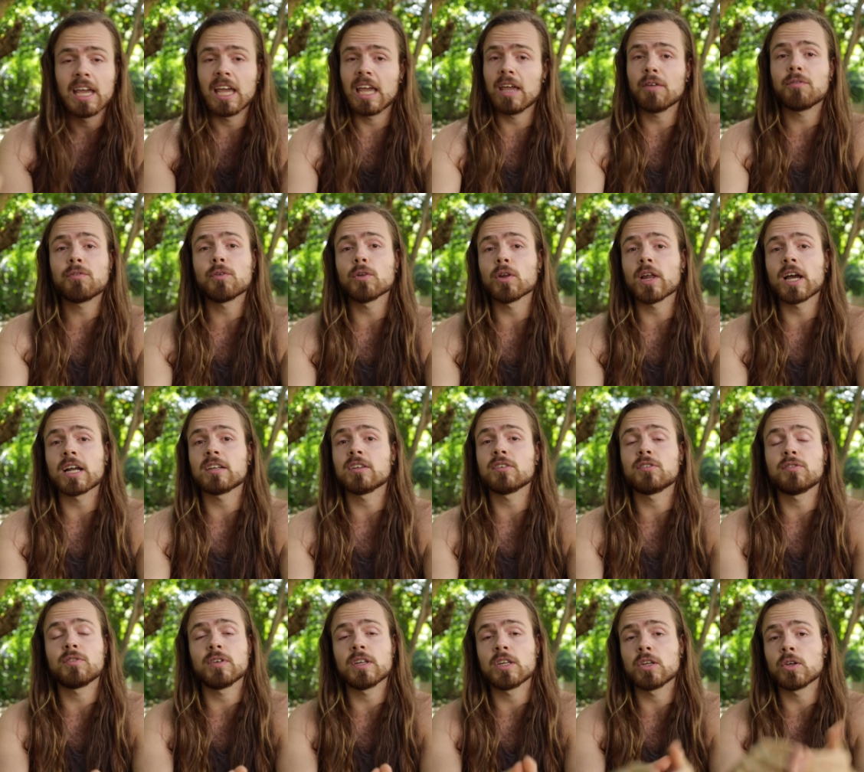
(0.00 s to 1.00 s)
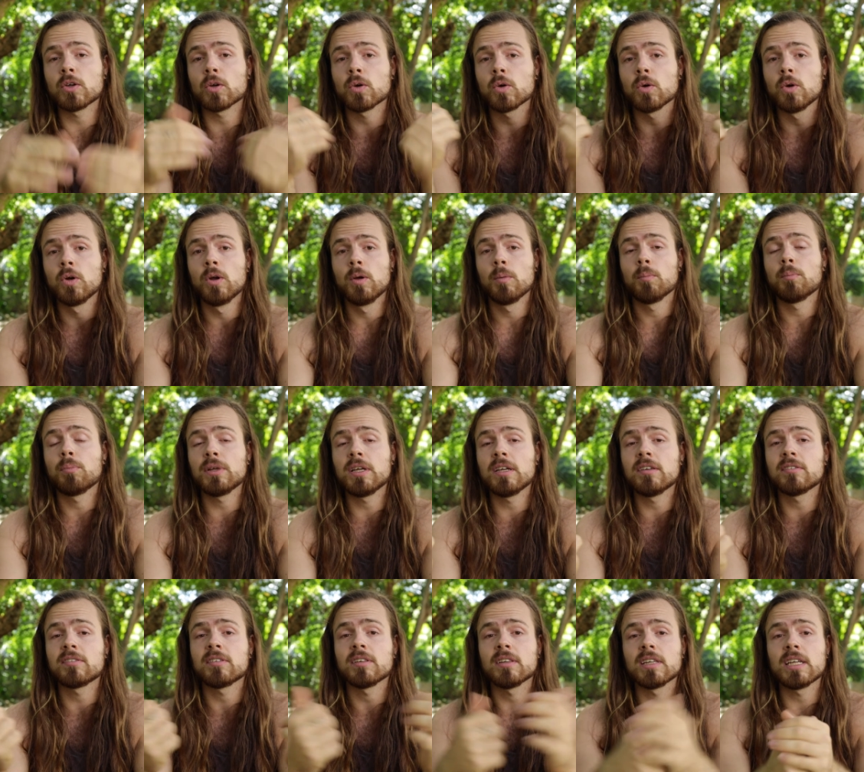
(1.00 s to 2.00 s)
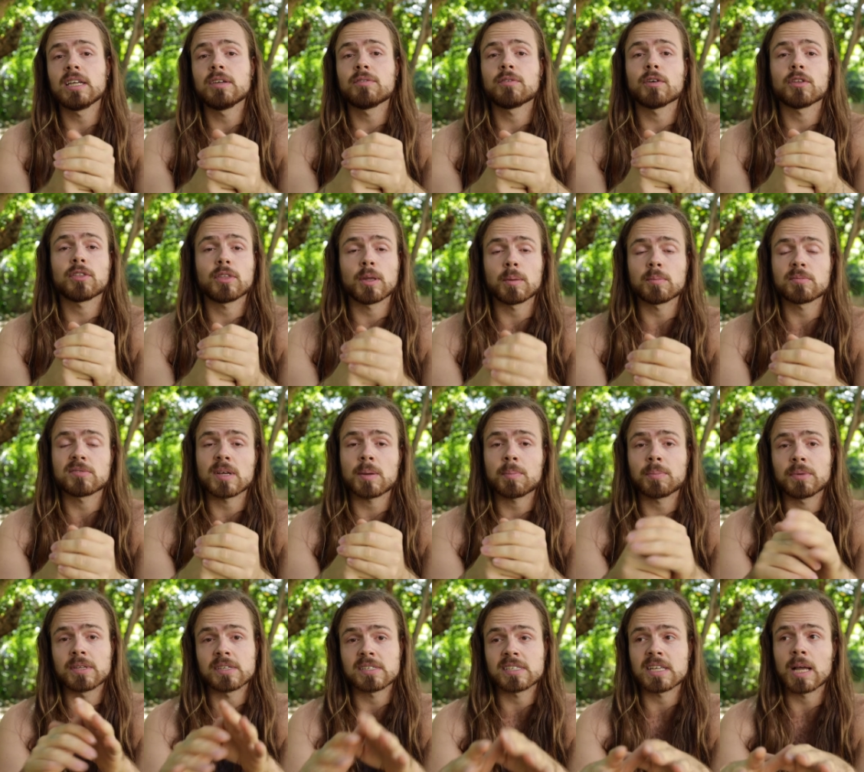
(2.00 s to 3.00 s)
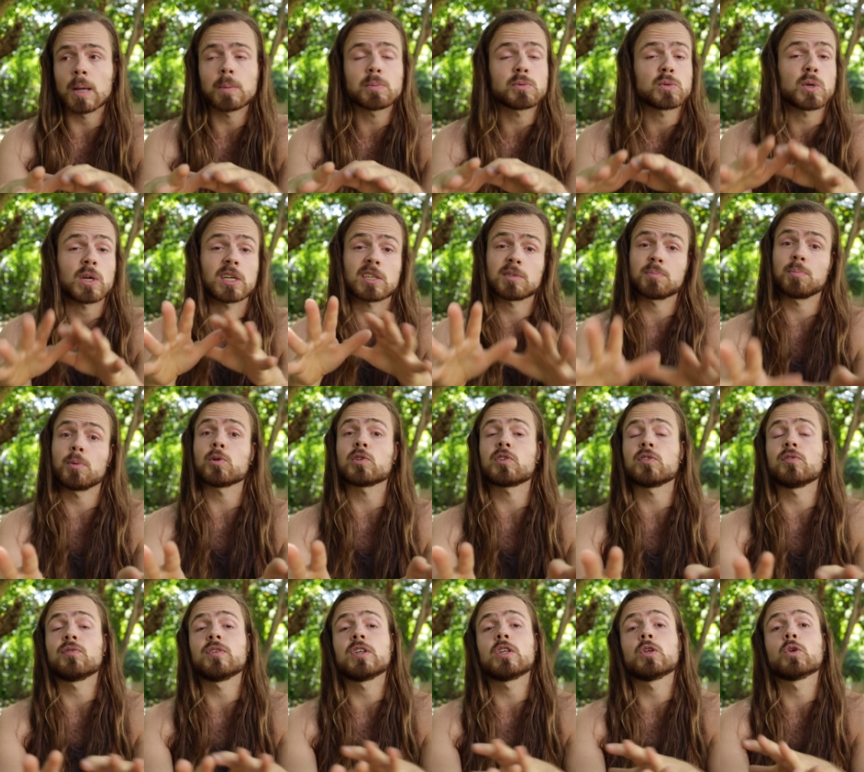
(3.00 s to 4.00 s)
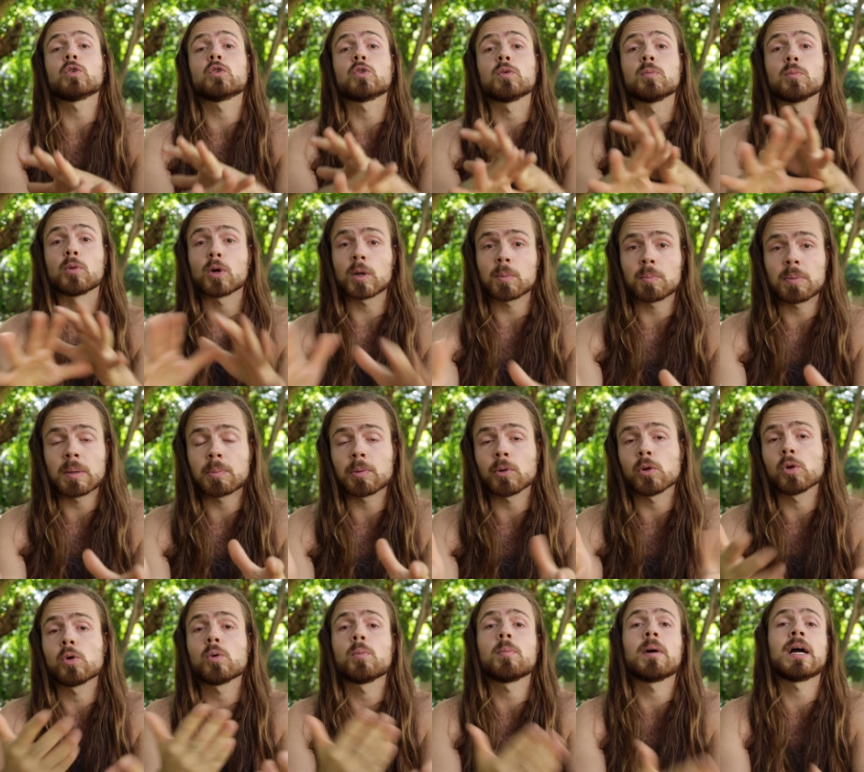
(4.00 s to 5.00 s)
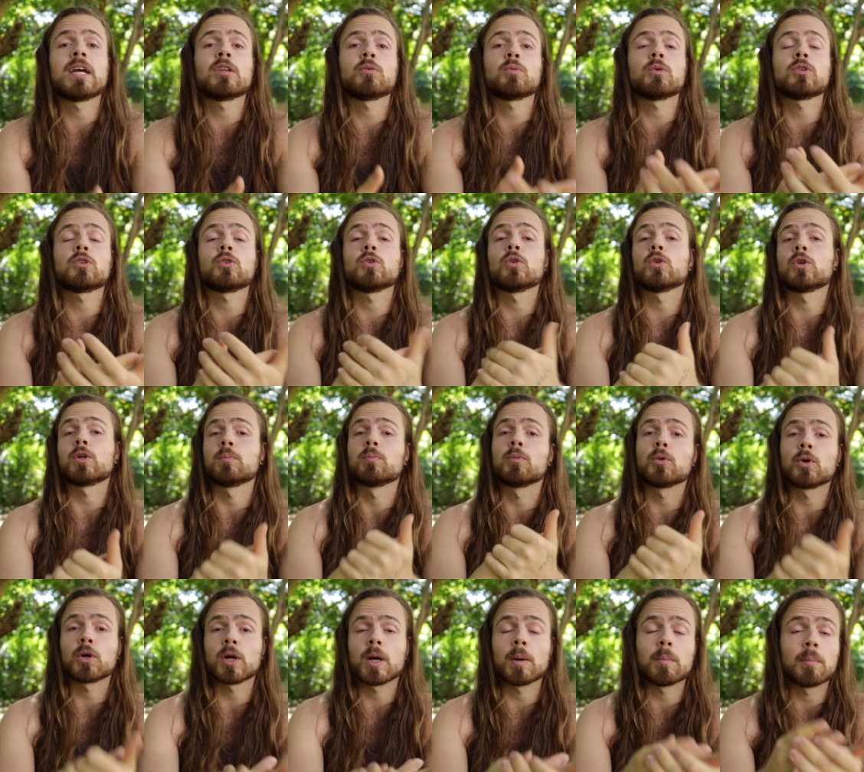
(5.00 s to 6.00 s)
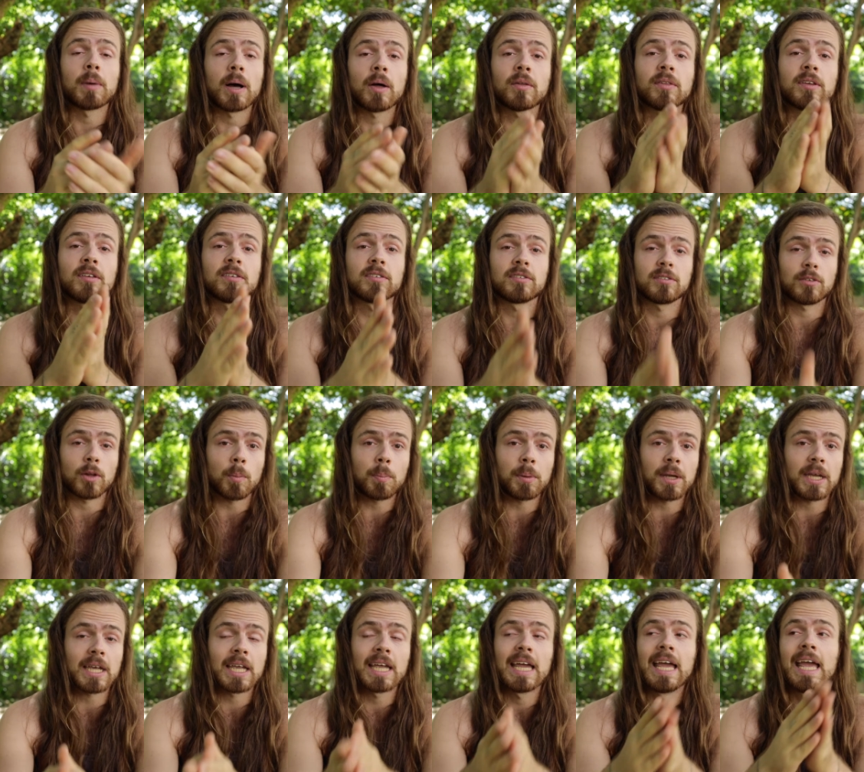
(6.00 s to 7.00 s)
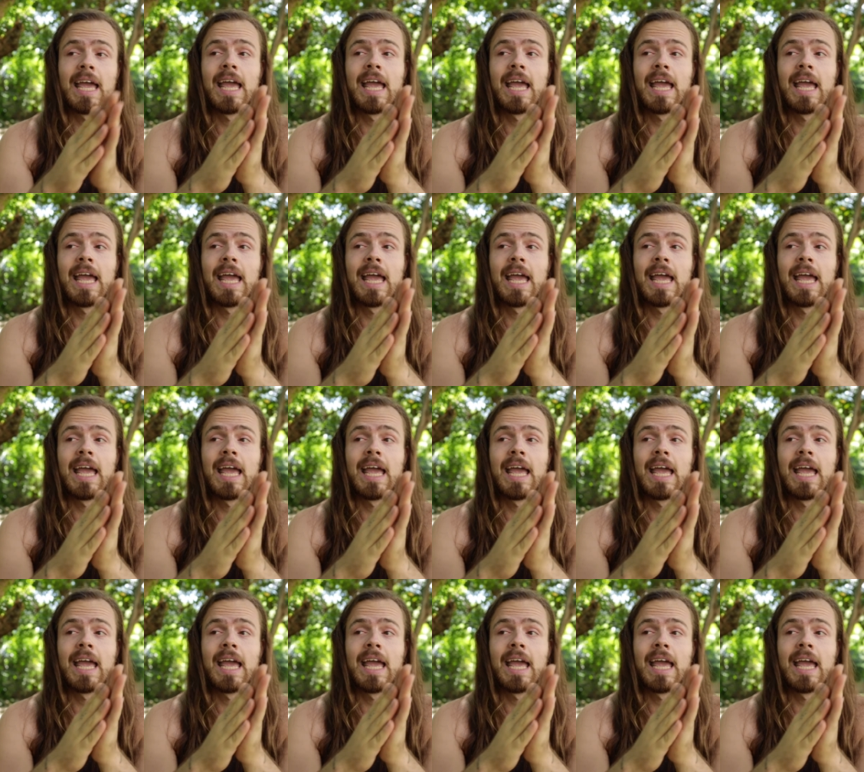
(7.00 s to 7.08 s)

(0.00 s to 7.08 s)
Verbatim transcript: if you like this video please leave a thumbs up this helps to expose the video to more people who might want to learn more about this topic